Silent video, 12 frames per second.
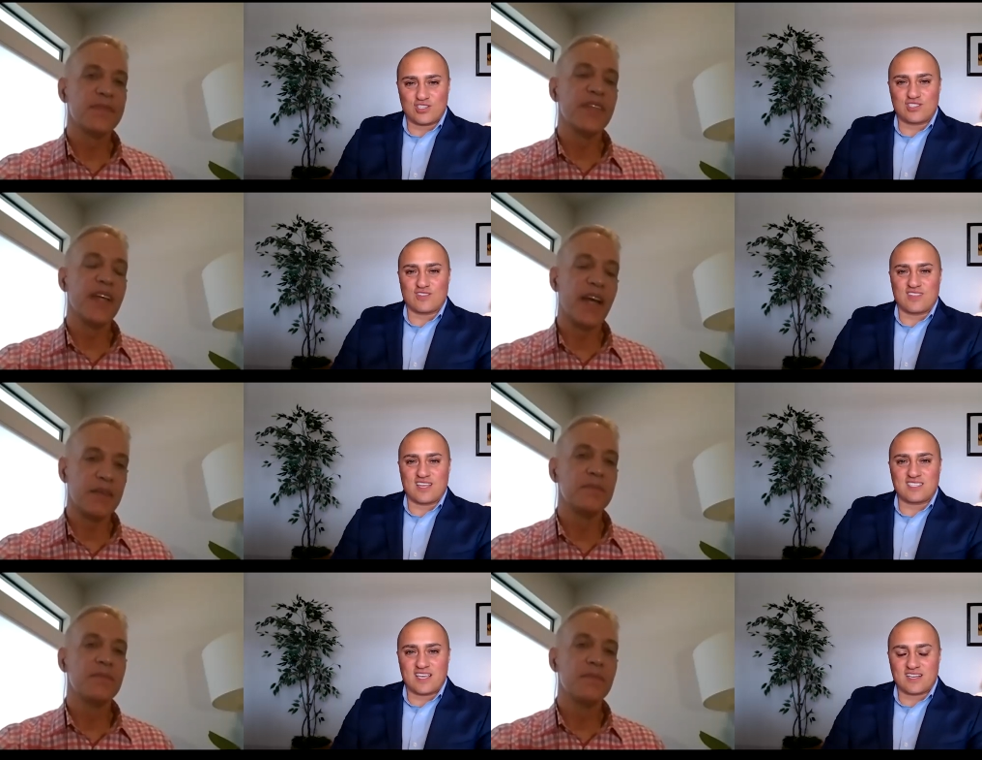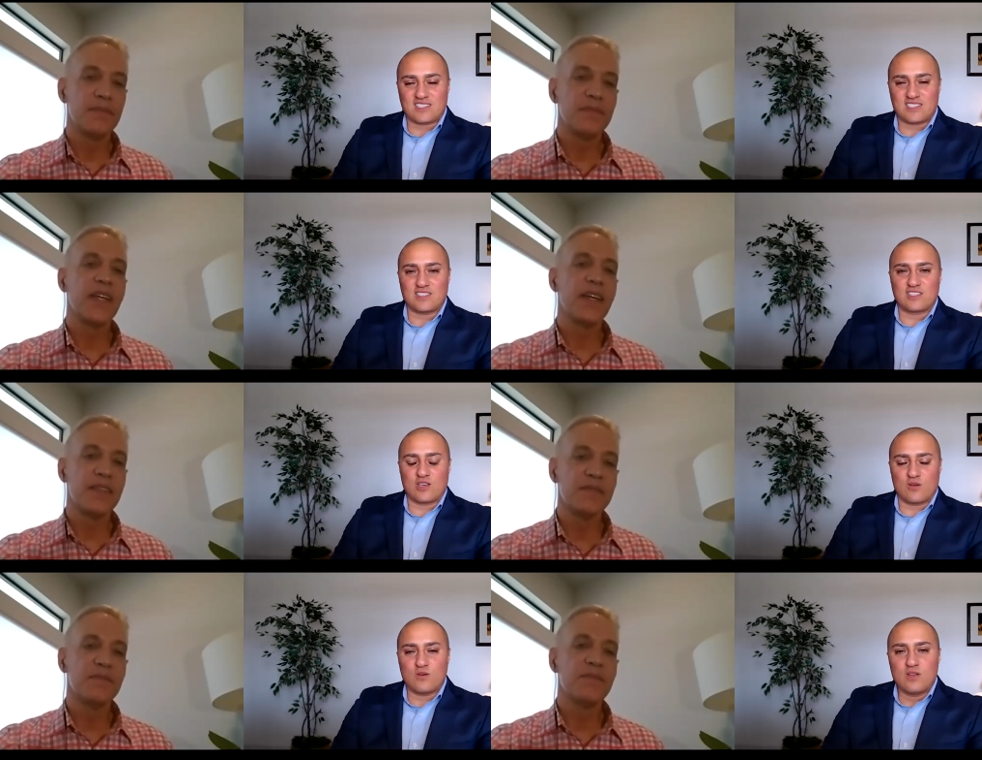Speaker 1: Yeah. So that's excellent. Yeah.
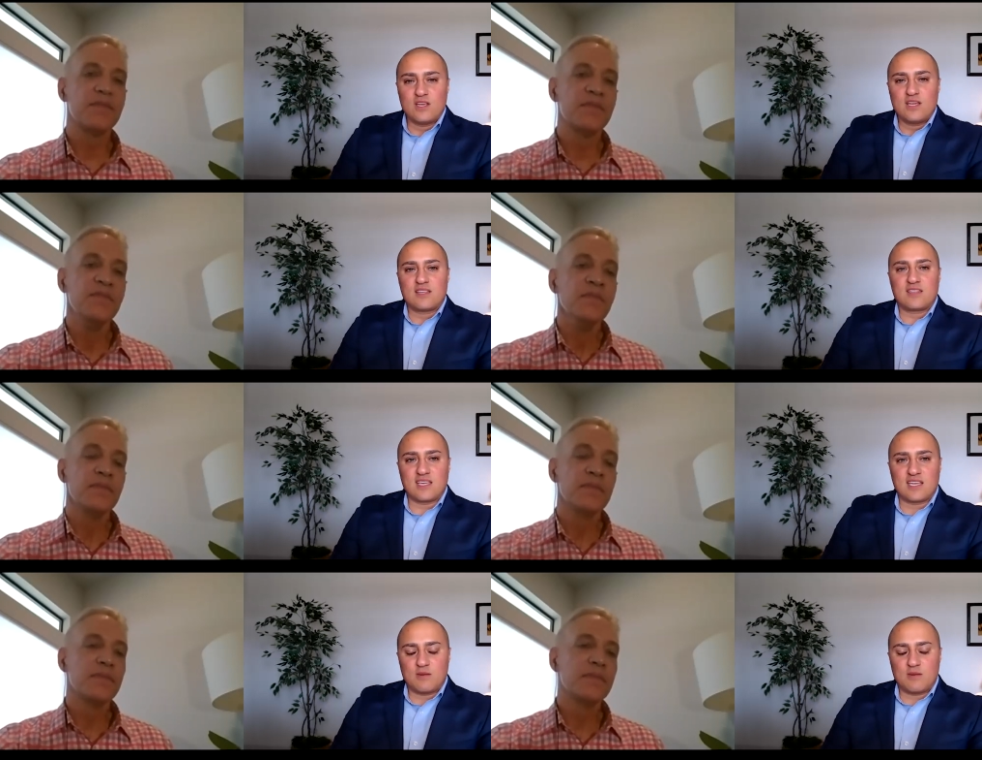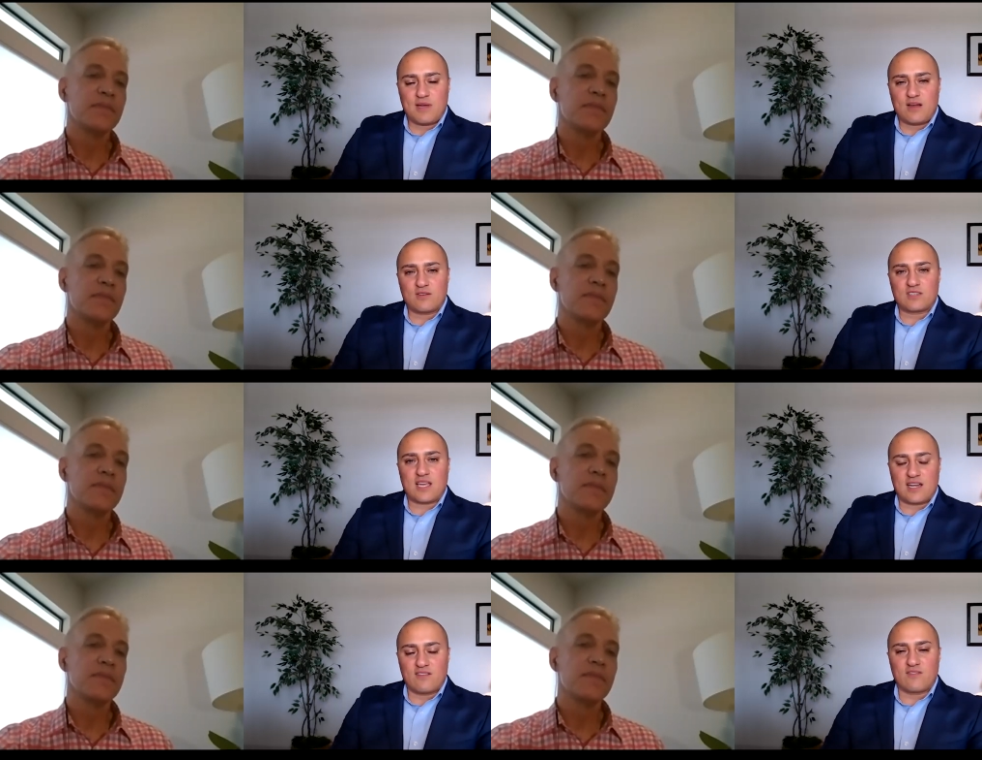So, thinking about
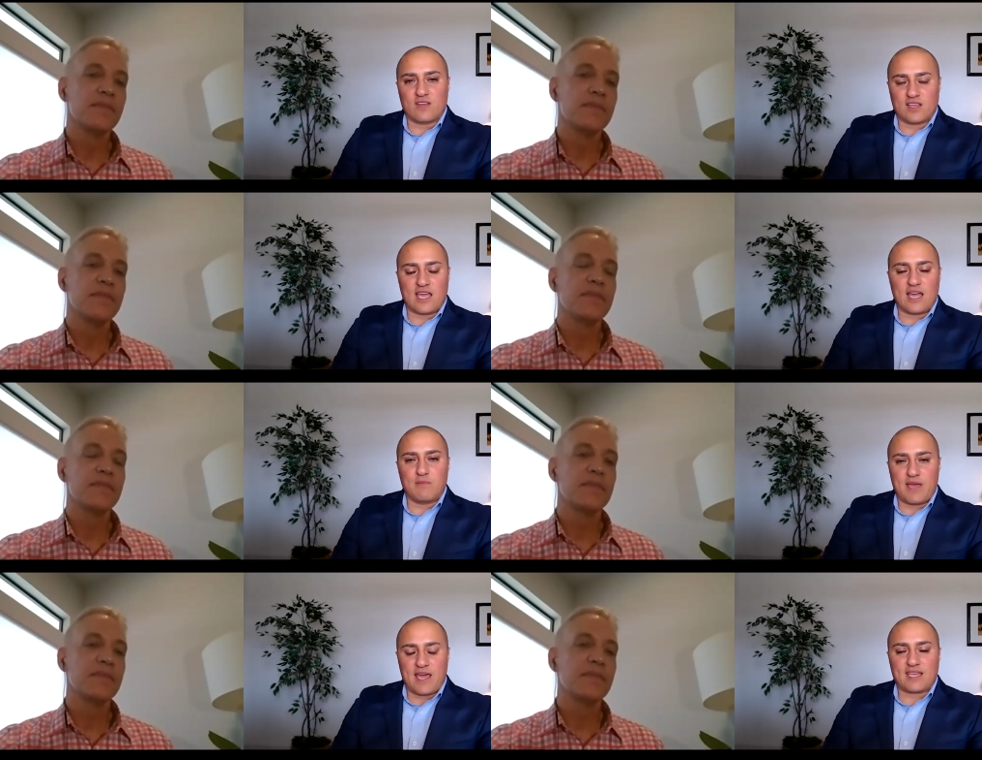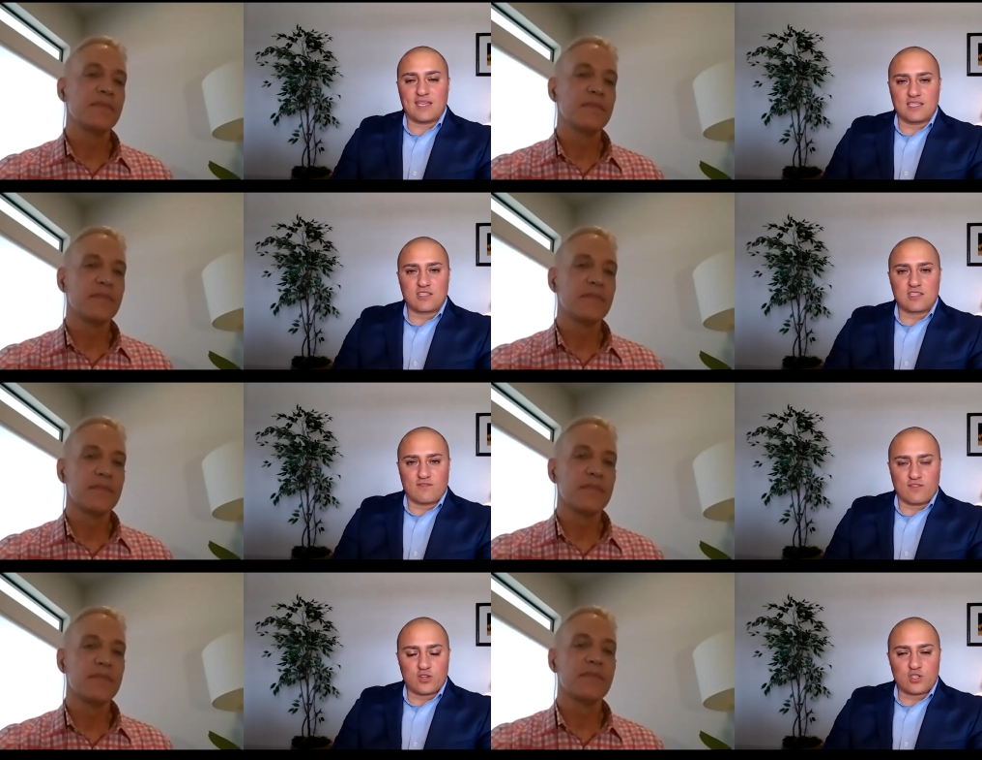kind of again back into
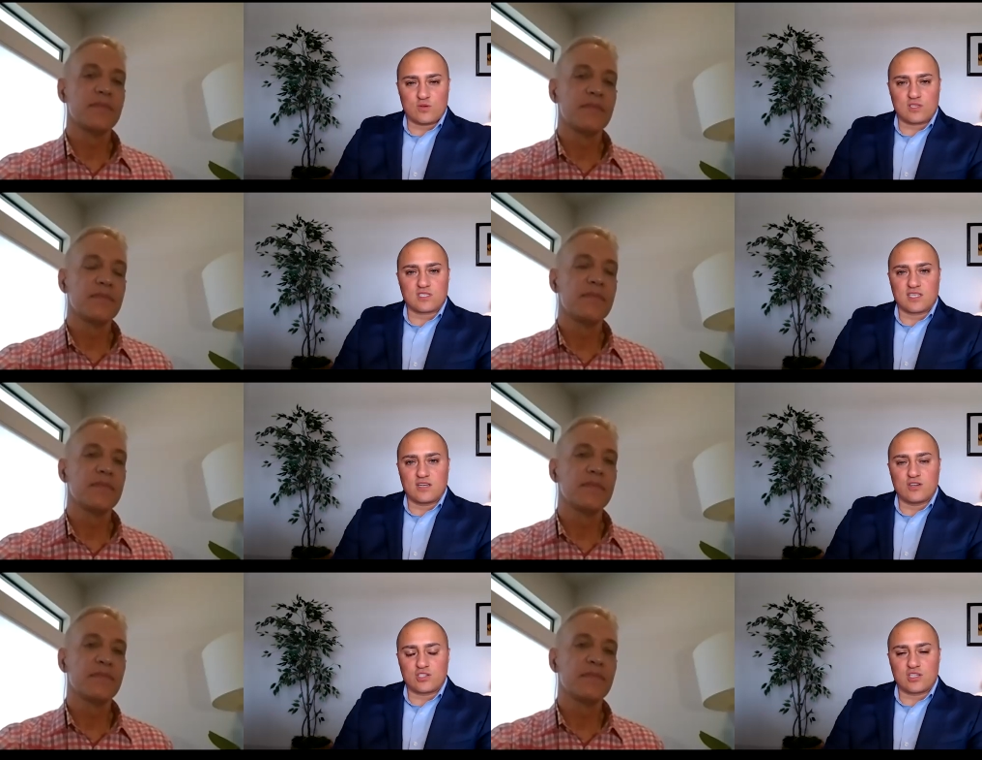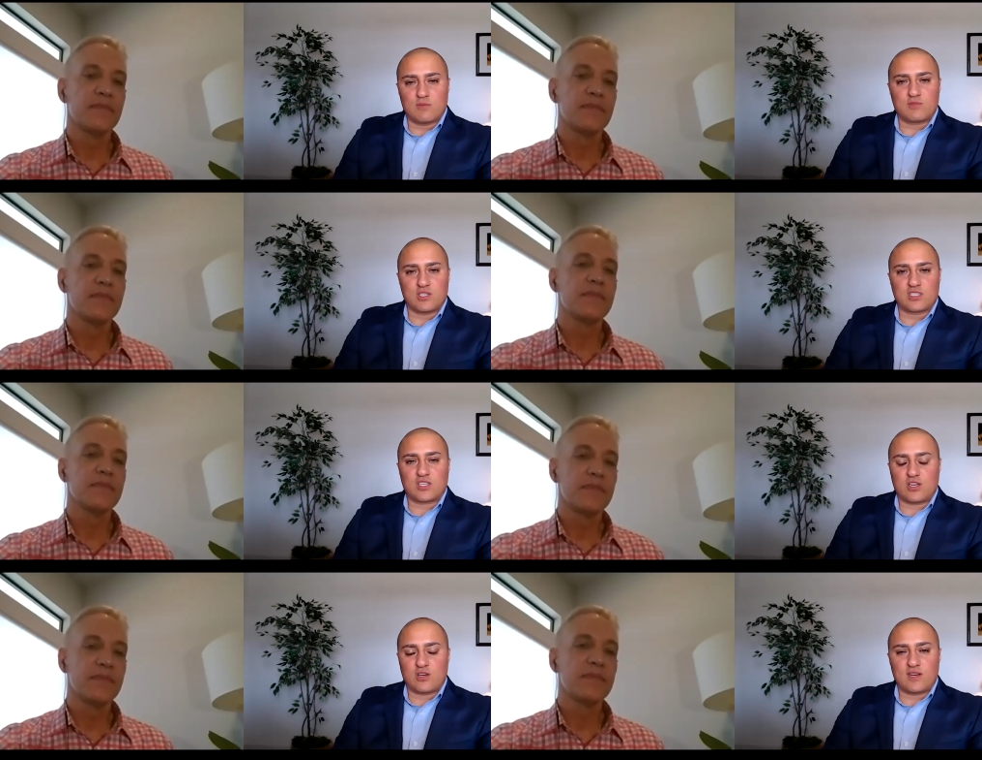virtuous leadership, just
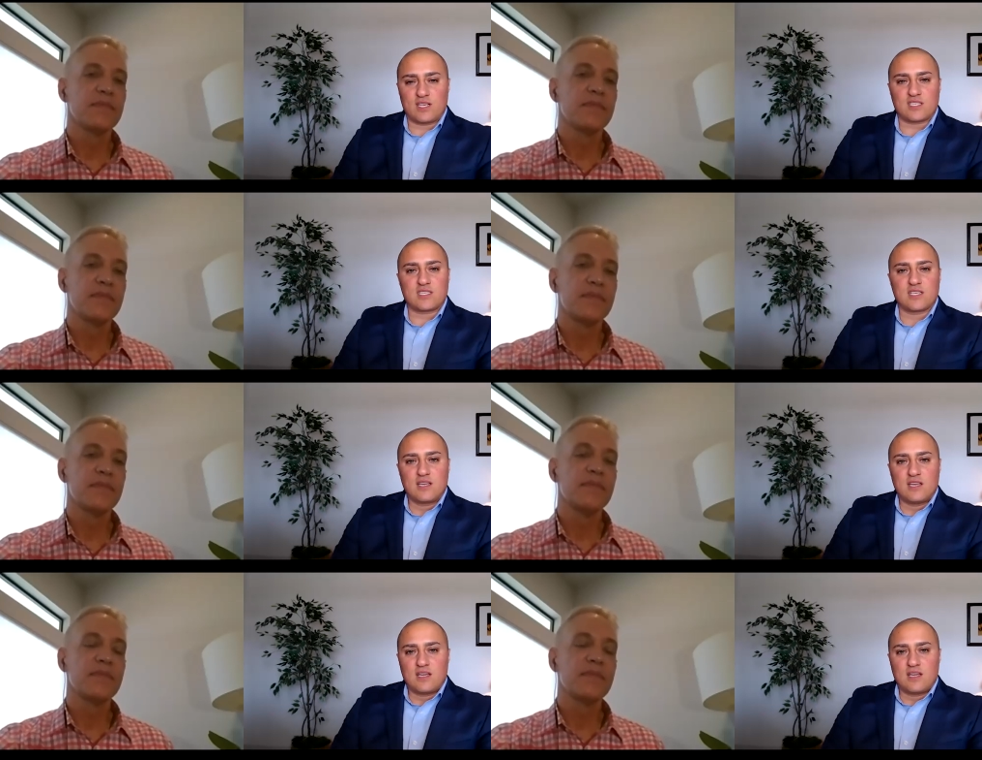curious,